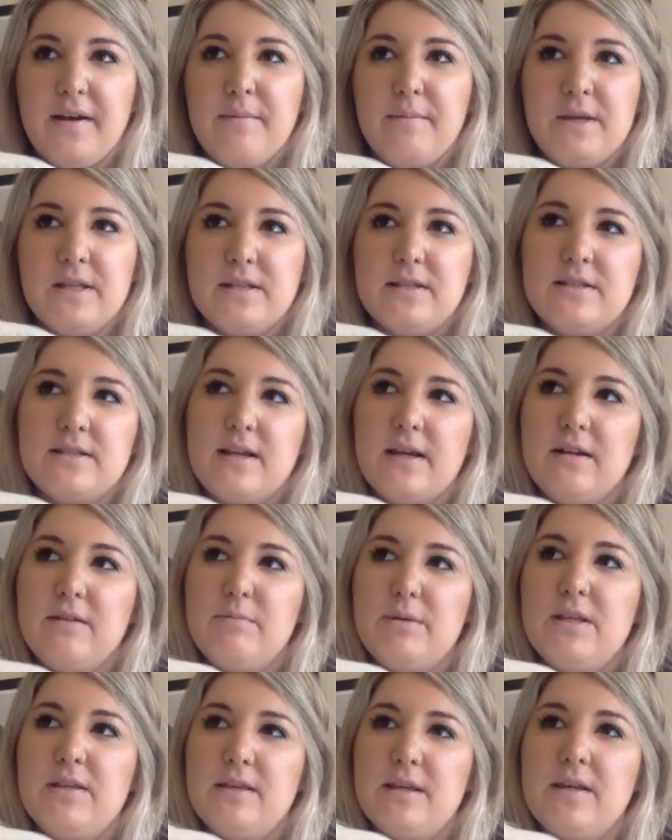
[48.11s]
Instead,
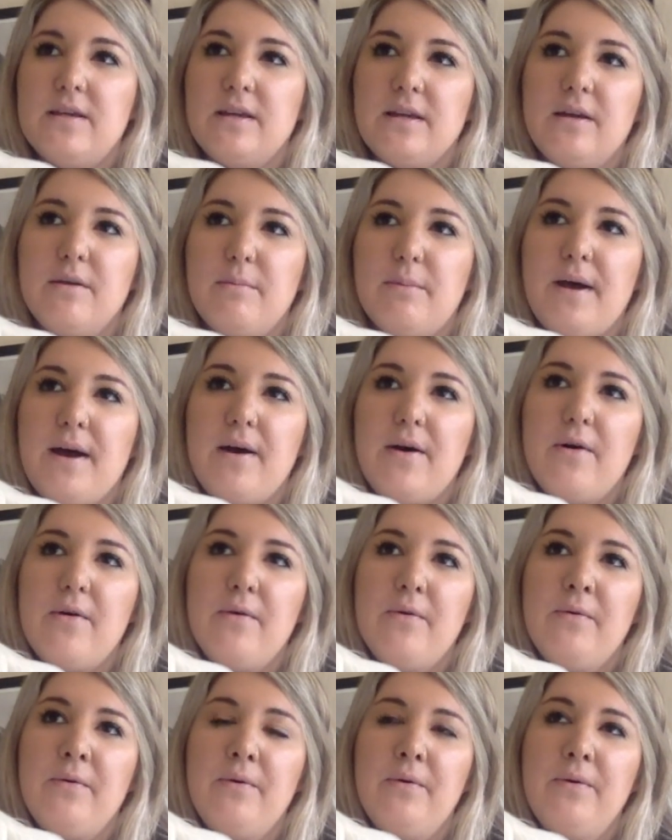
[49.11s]
be thinking
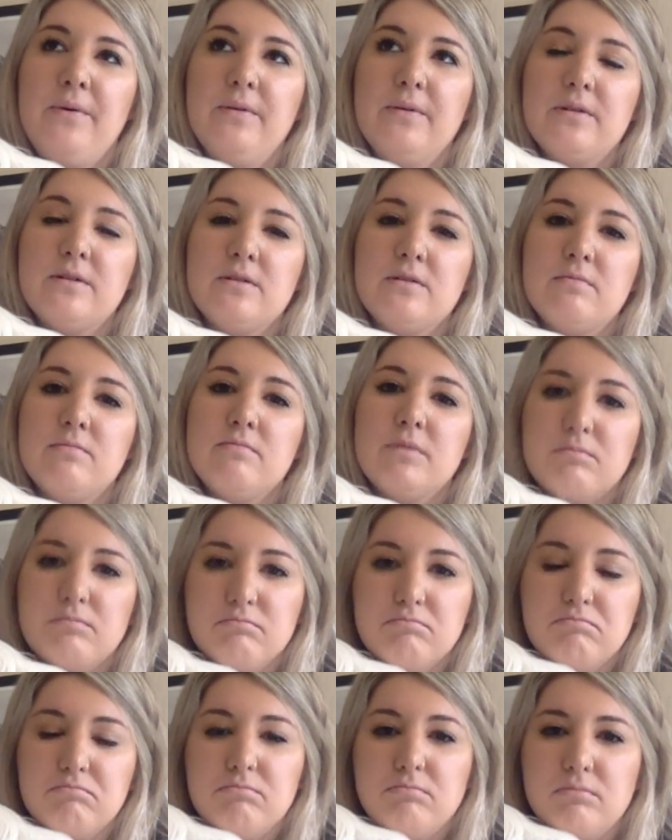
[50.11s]
about
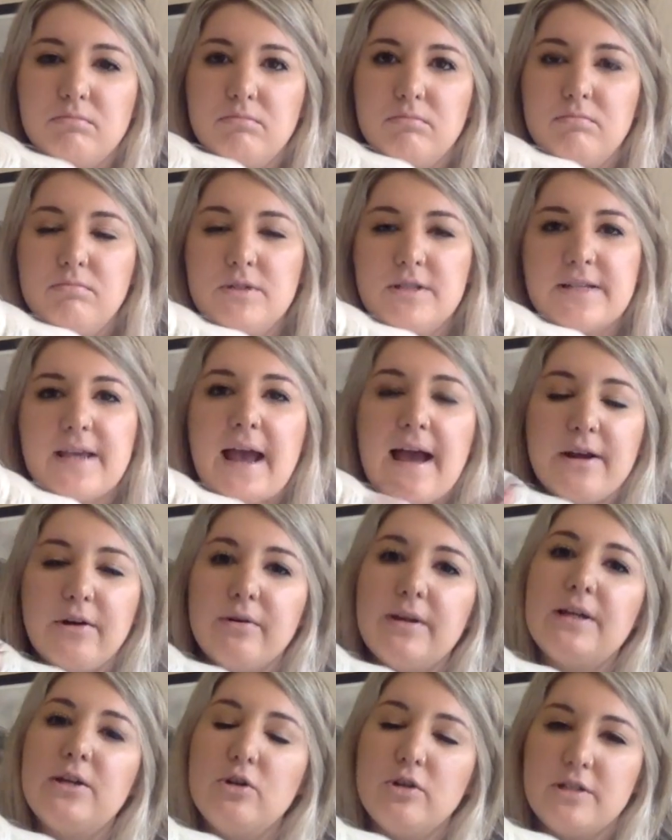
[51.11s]

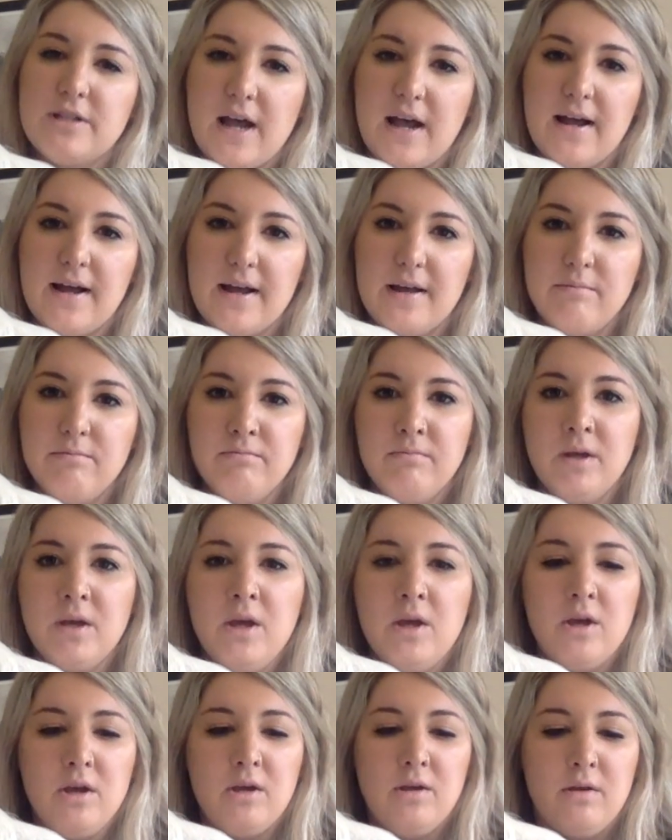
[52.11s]
scattering your time,
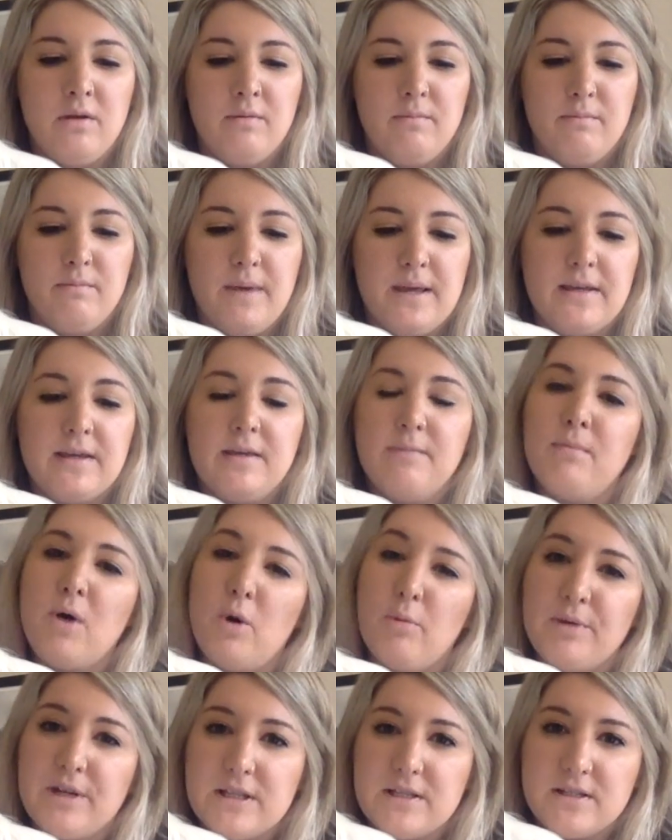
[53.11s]
making
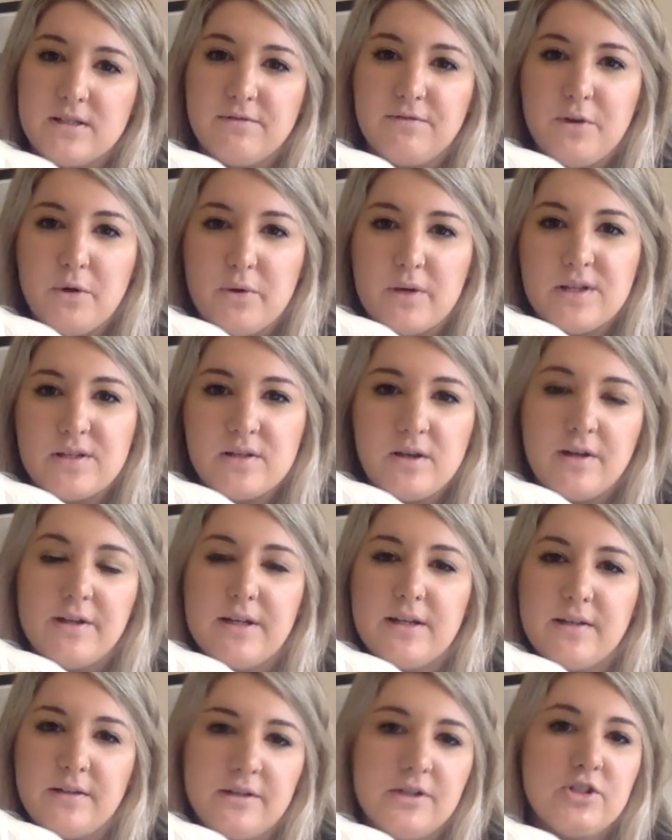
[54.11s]
moments to focus on
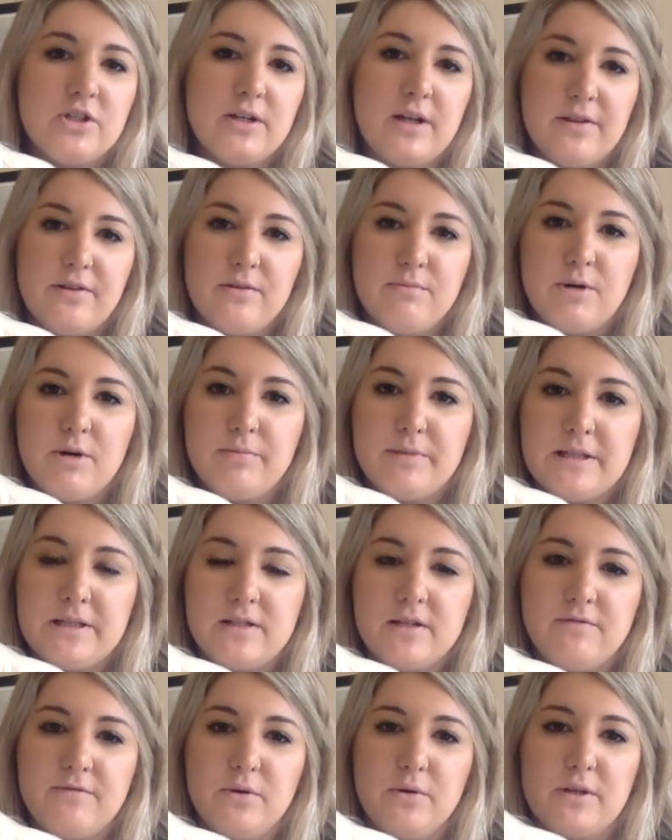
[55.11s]
English and other moments
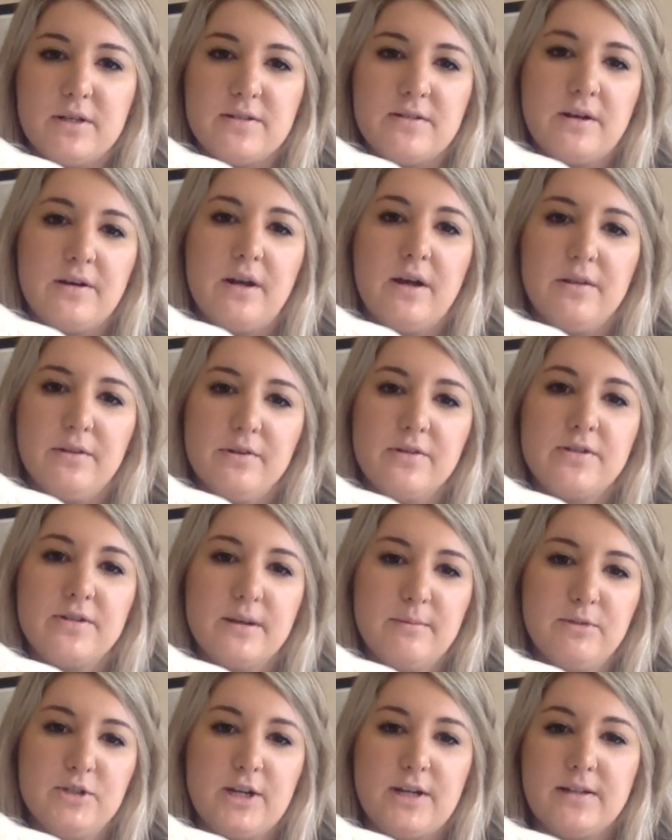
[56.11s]
to focus on other
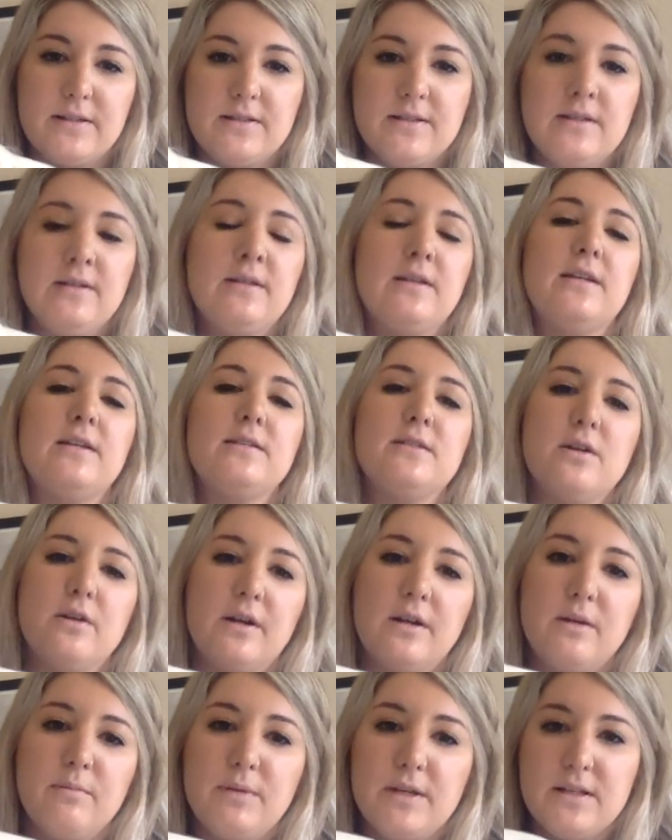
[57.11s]
subjects. Is there
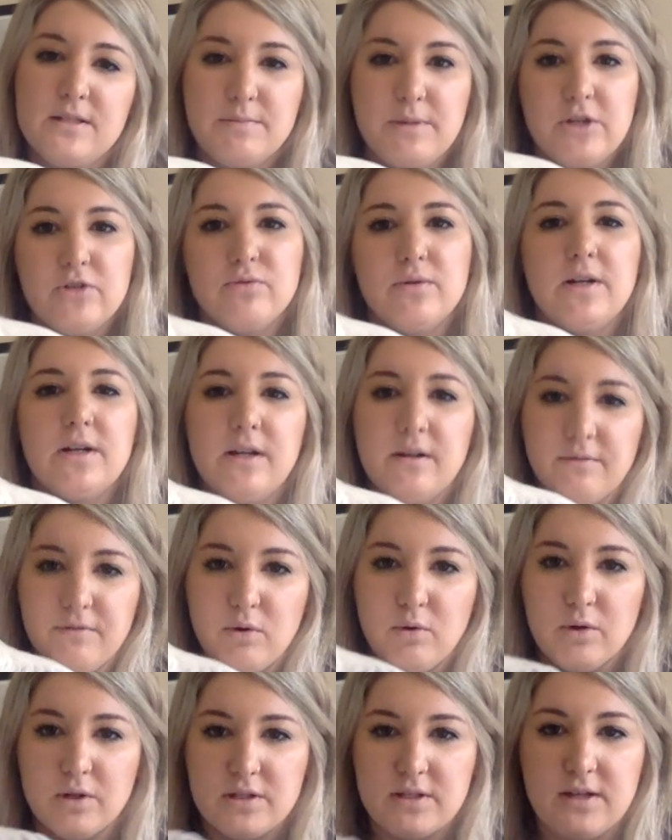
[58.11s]
going to be as much reading? Of
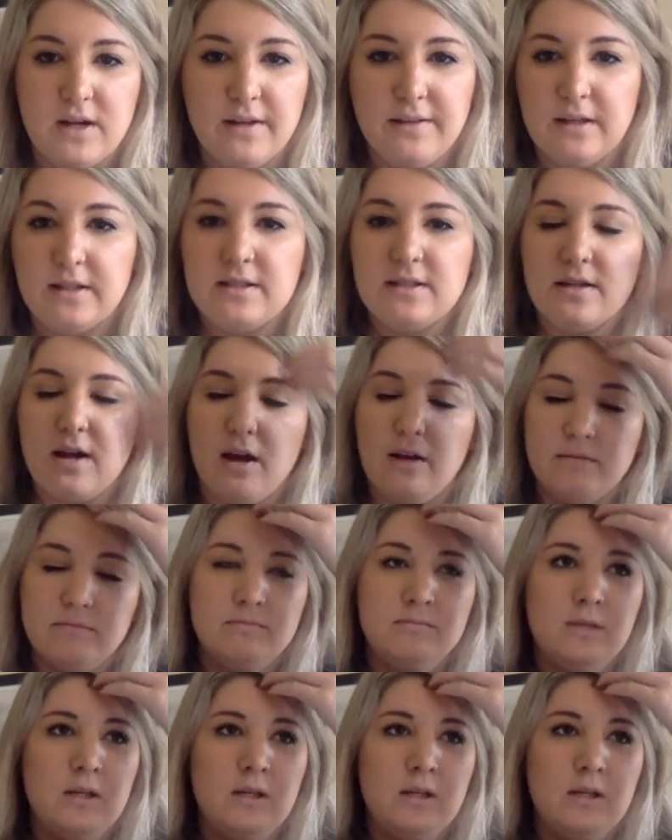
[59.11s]
course not. That's not